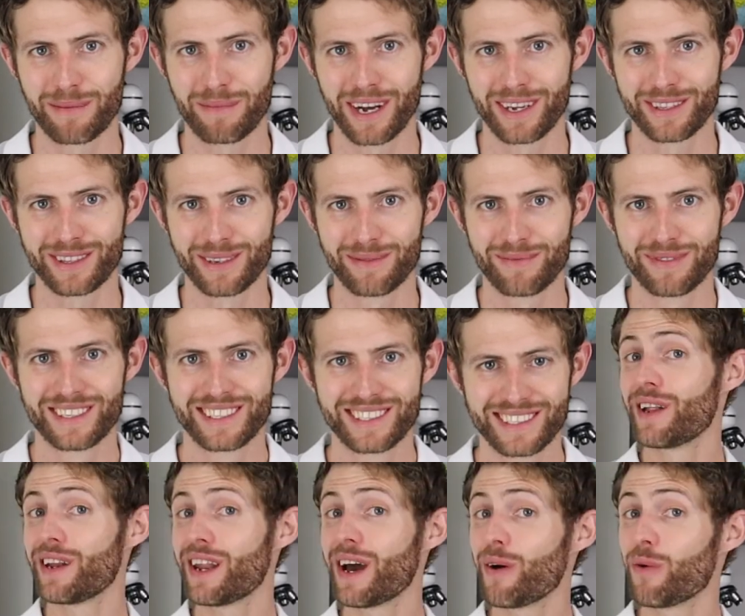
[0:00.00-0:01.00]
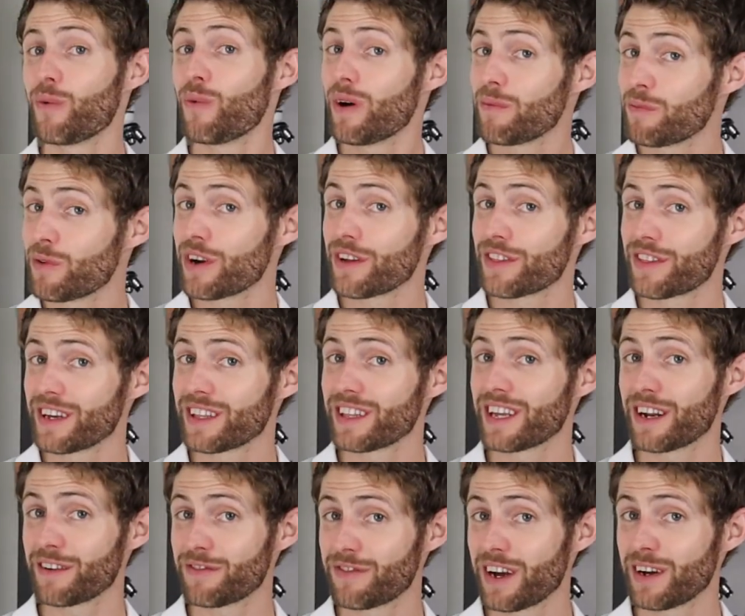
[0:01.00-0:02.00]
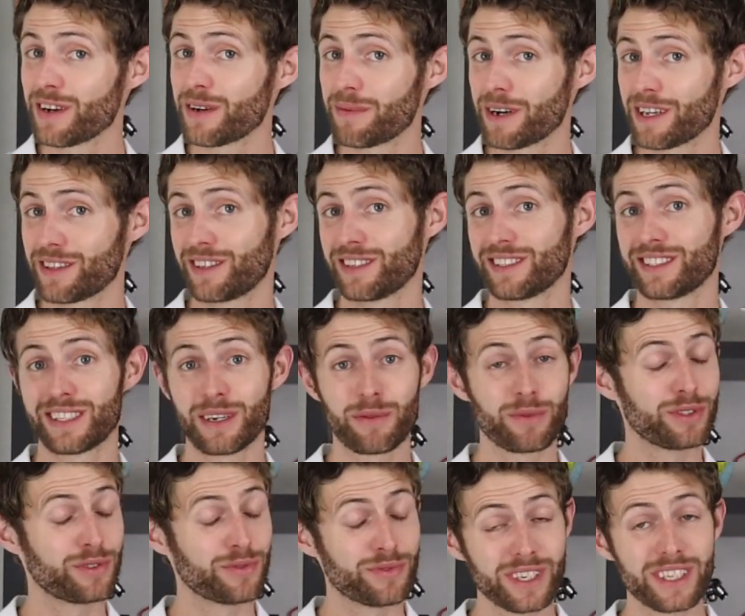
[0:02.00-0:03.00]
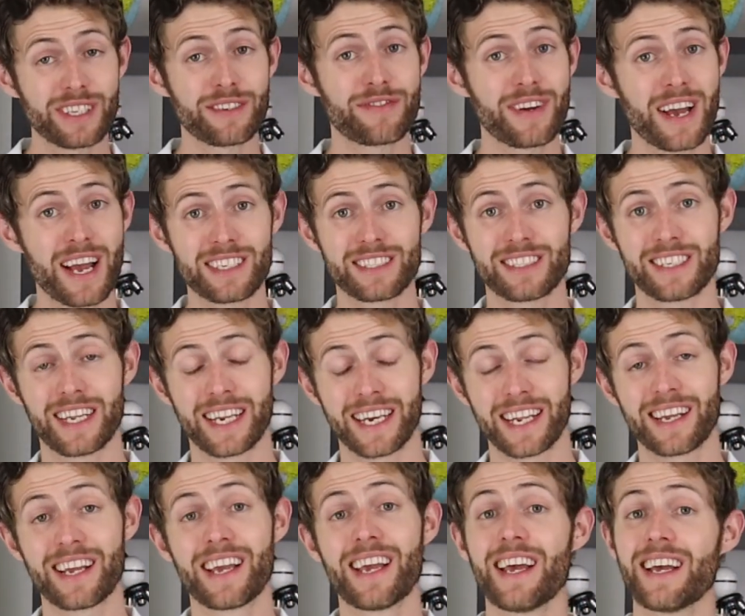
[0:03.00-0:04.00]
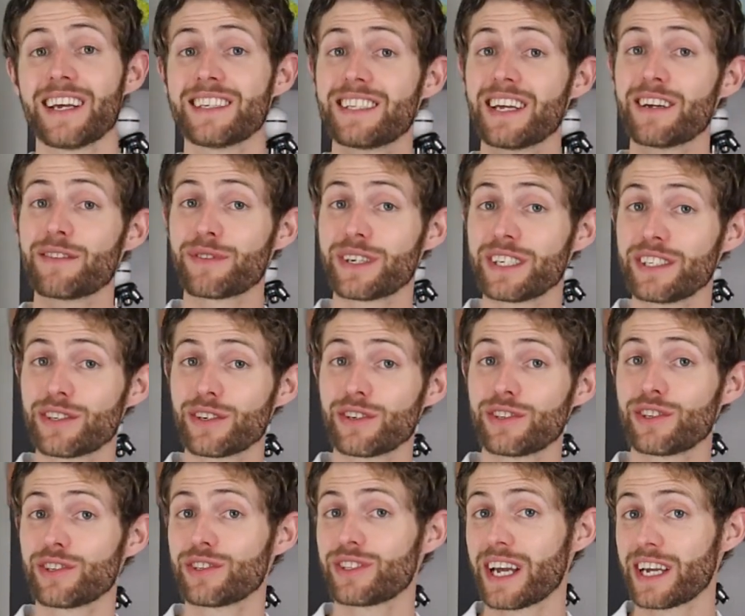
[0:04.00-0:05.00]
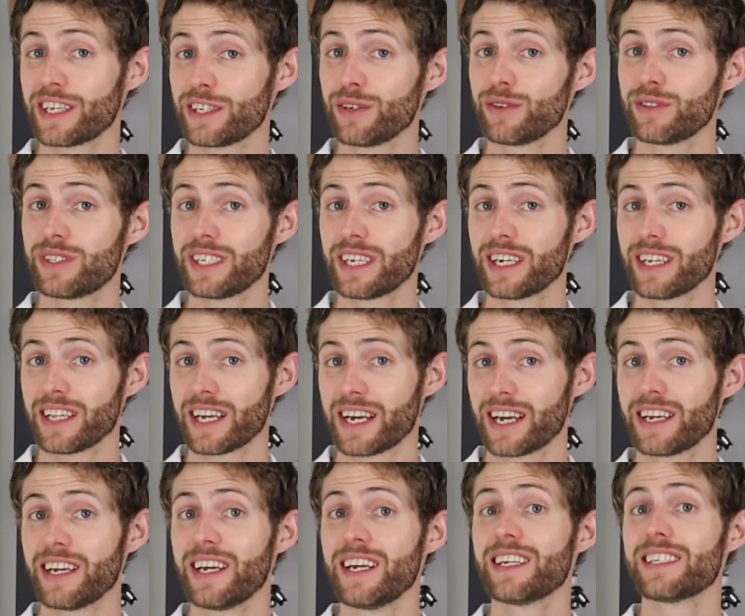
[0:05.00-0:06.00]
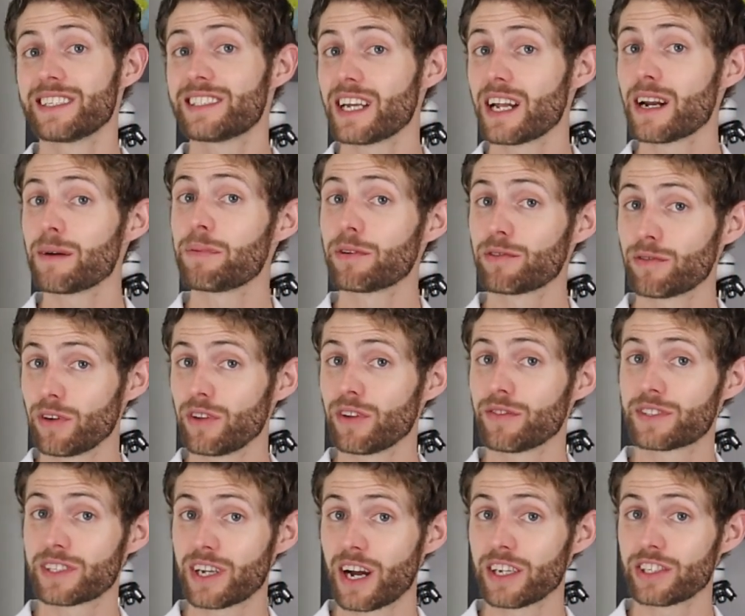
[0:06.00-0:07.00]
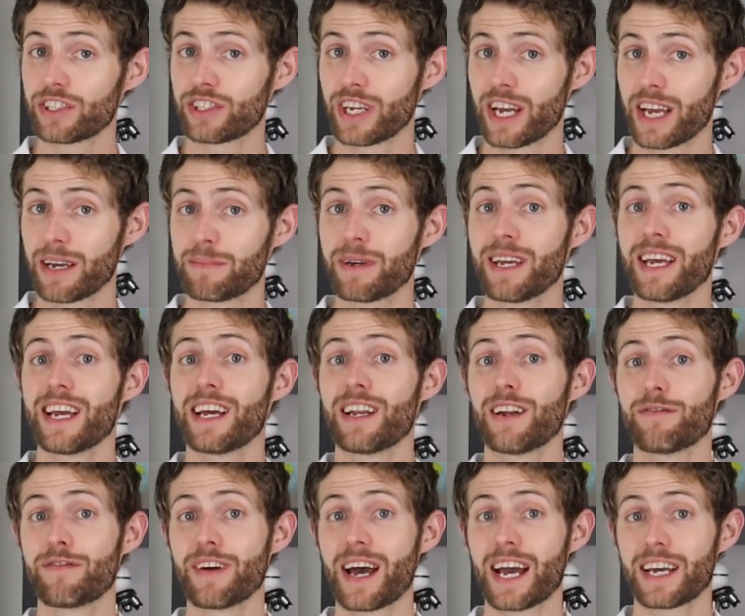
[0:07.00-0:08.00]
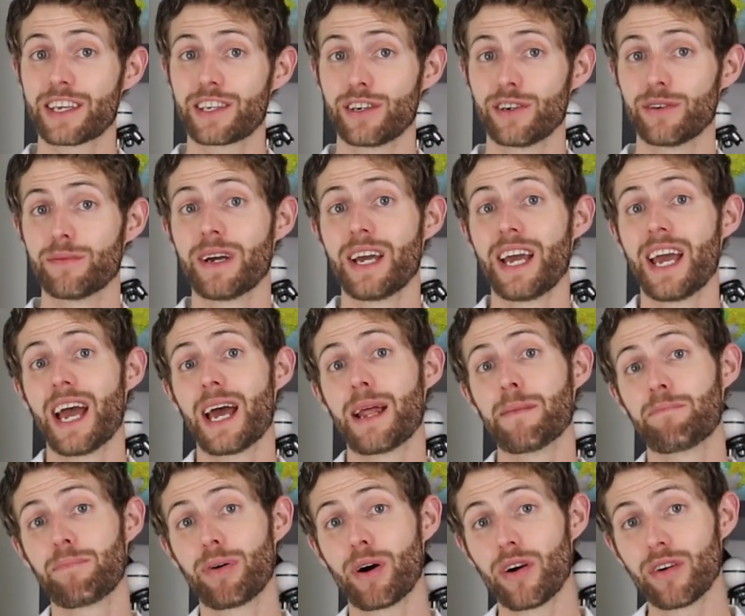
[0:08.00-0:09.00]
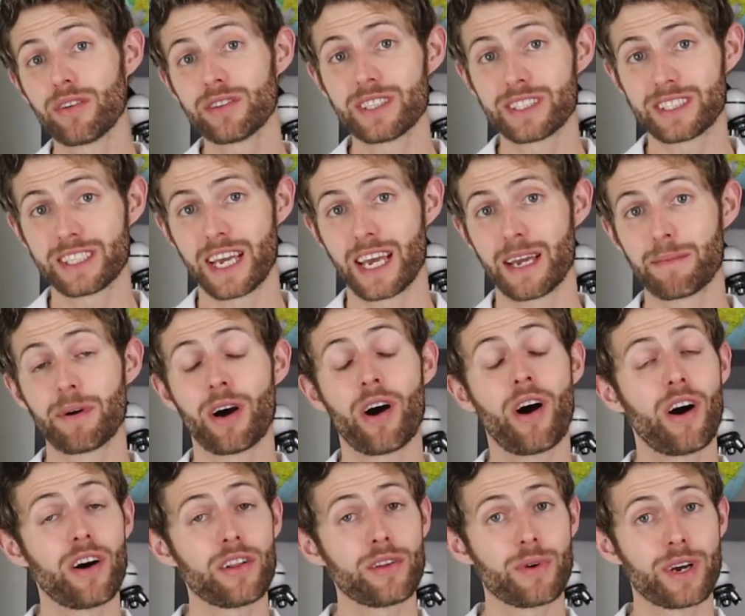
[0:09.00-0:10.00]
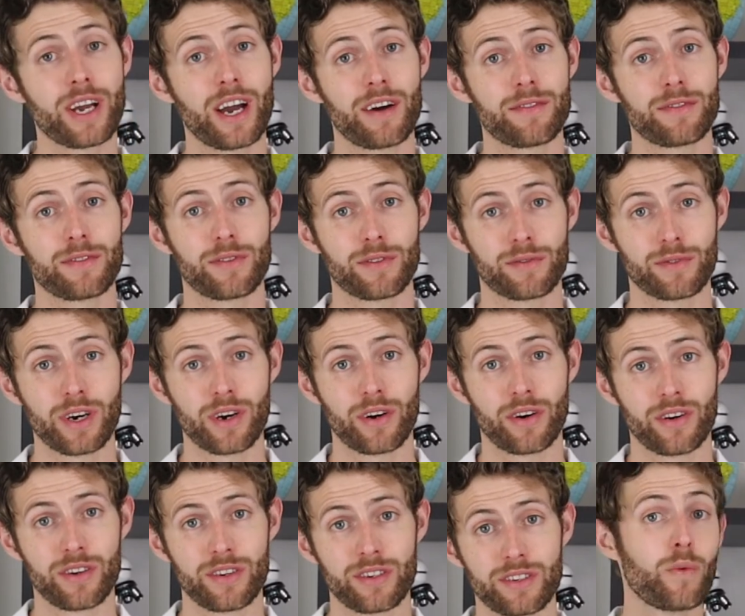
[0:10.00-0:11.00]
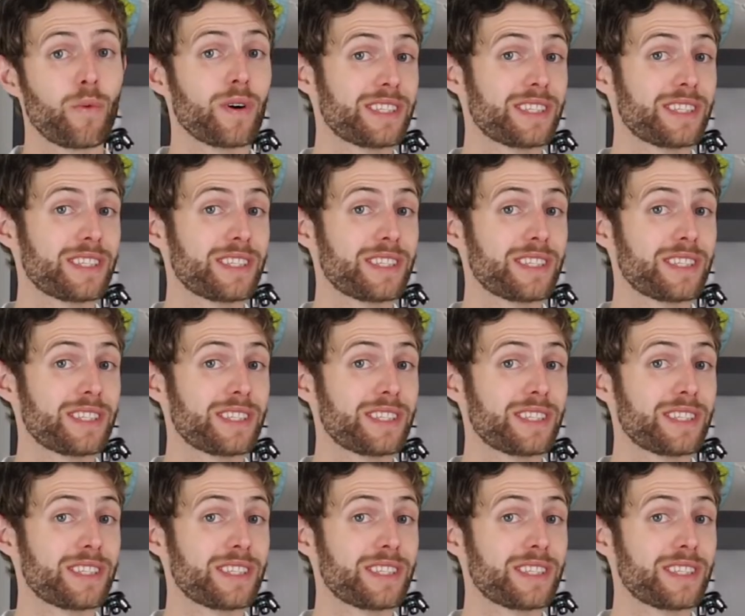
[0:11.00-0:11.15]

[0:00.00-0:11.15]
about them. Now, one more thing that I found about this that was really fascinating is that researchers at UCLA set up a roll of Scotch tape in a vacuum and pulled the tape all the way off of the roll.